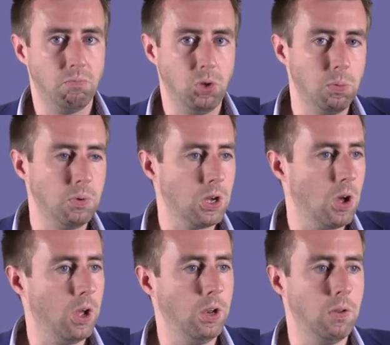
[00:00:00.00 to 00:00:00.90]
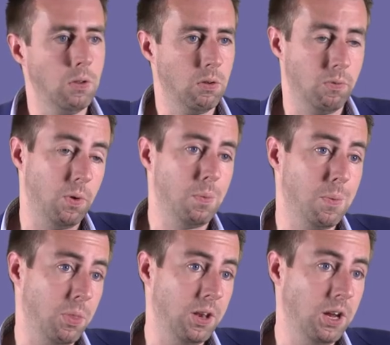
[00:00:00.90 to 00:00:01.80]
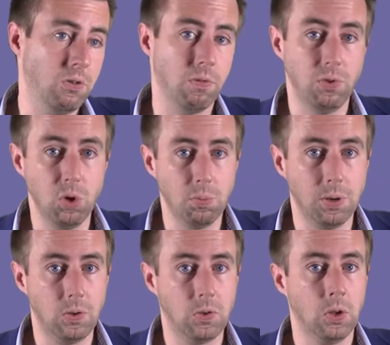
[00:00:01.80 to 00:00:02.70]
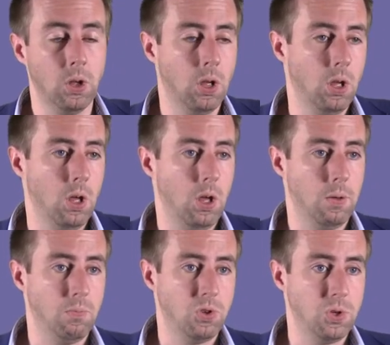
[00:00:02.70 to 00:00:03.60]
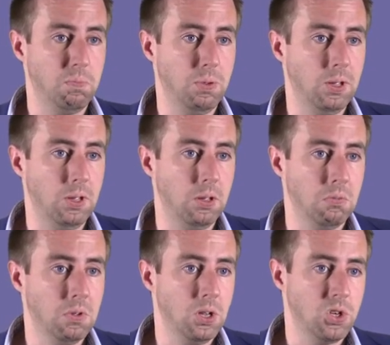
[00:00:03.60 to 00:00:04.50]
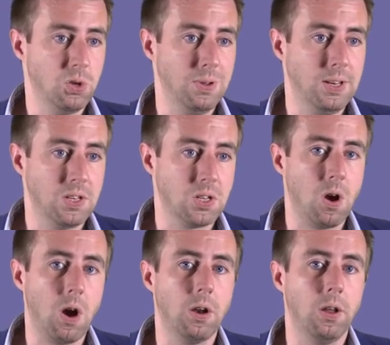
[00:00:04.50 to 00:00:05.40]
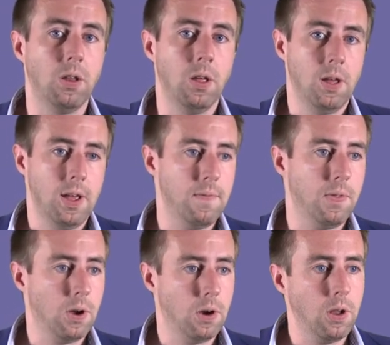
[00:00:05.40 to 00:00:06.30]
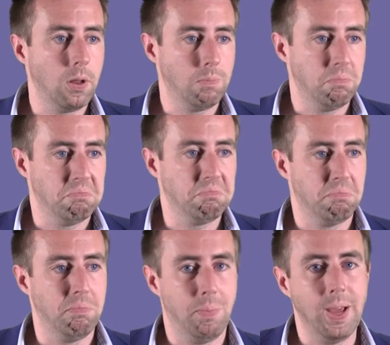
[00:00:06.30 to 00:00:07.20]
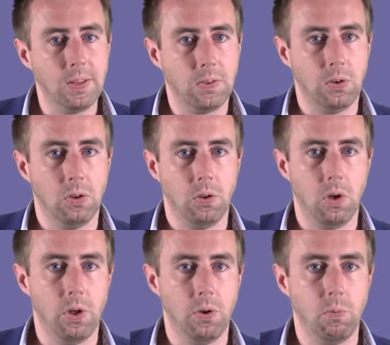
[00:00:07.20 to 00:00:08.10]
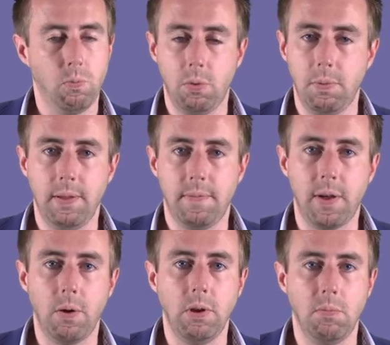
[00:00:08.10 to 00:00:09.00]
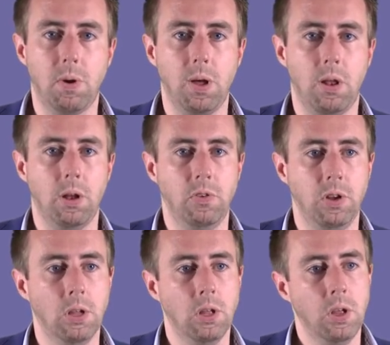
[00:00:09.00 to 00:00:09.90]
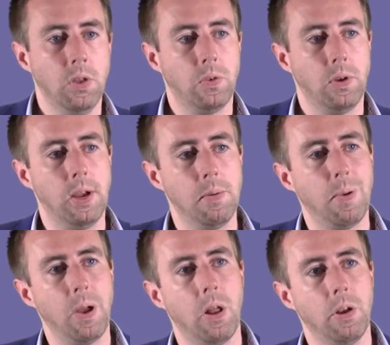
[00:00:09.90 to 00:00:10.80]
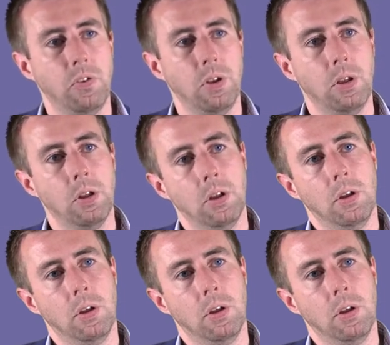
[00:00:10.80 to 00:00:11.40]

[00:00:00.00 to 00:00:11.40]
humankind, the nature of humans, should be discarded if they are not based on what we have found in biology. So here biology